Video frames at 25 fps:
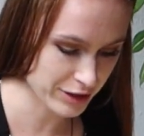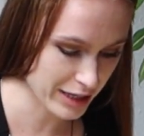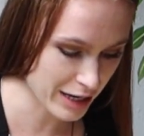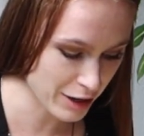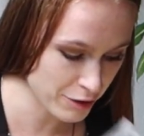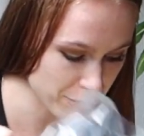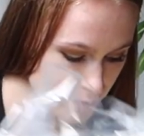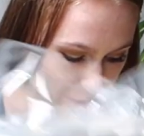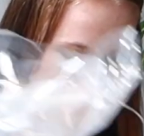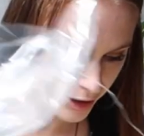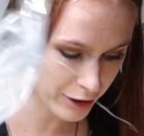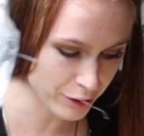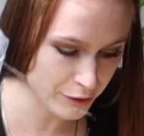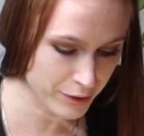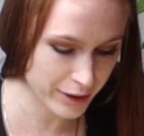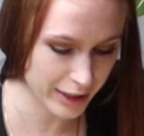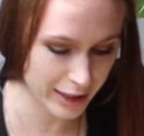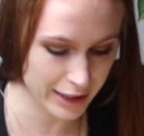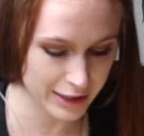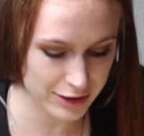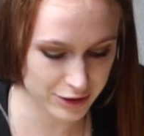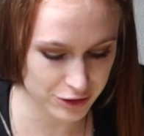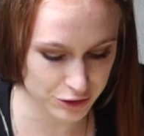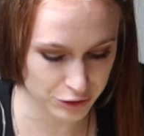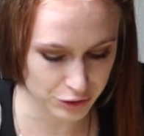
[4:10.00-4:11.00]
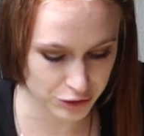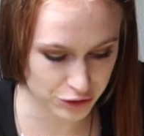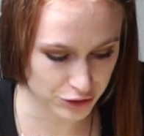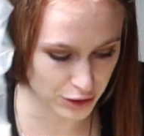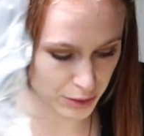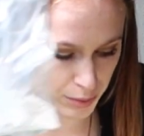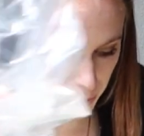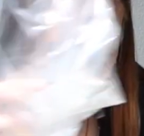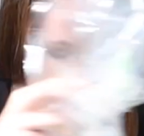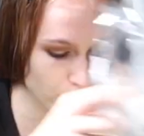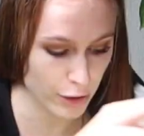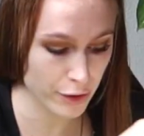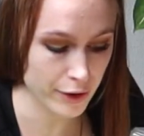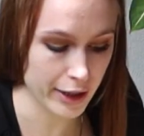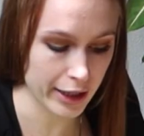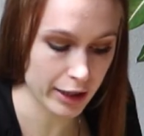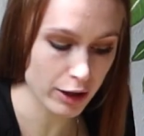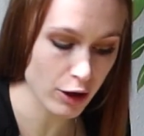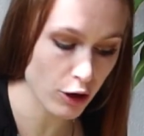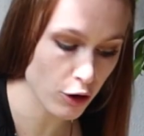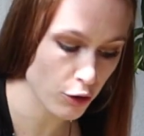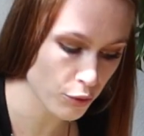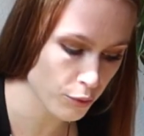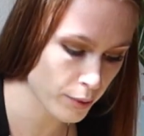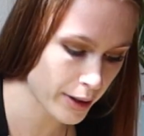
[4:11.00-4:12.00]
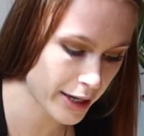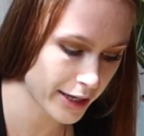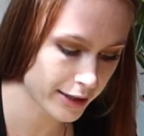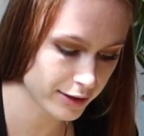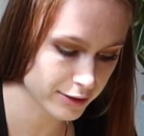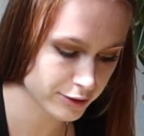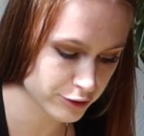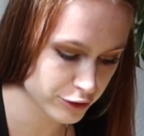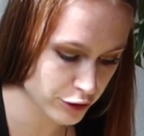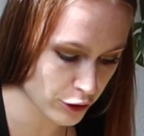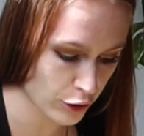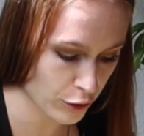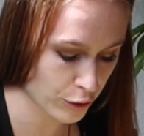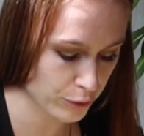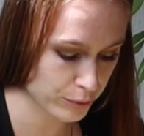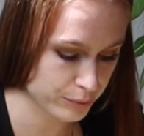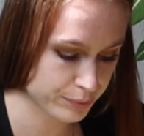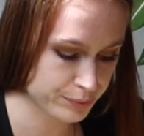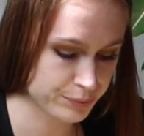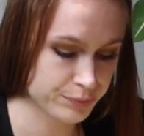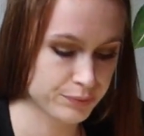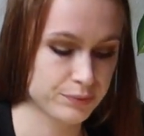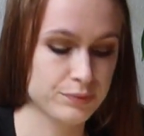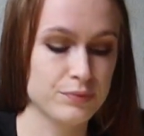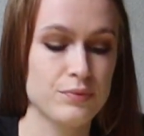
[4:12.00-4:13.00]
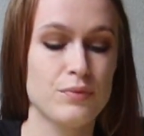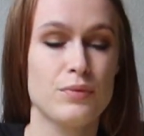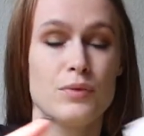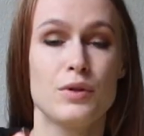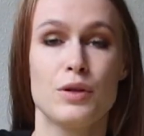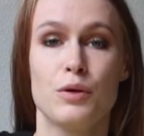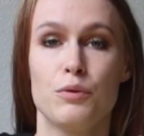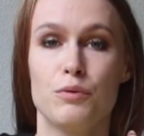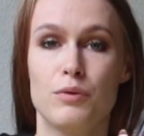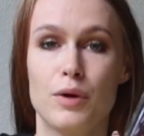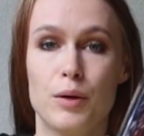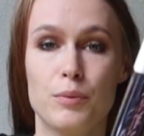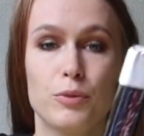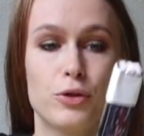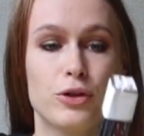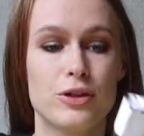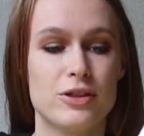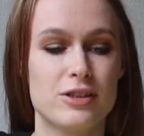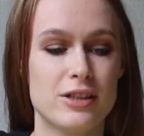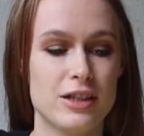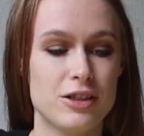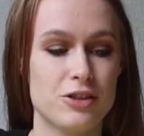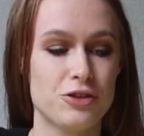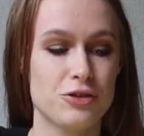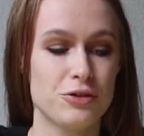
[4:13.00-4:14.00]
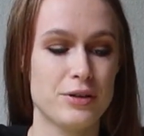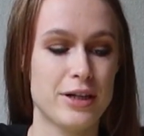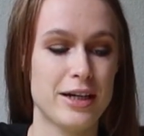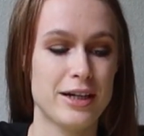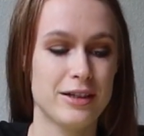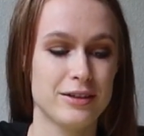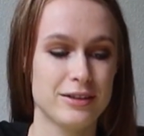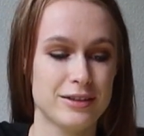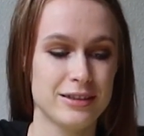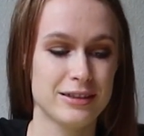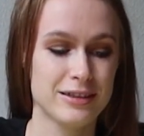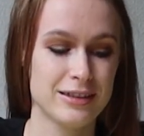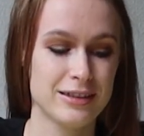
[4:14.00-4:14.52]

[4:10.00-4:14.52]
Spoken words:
now we're going into some clothing. Oh, wait, no. One more accessory.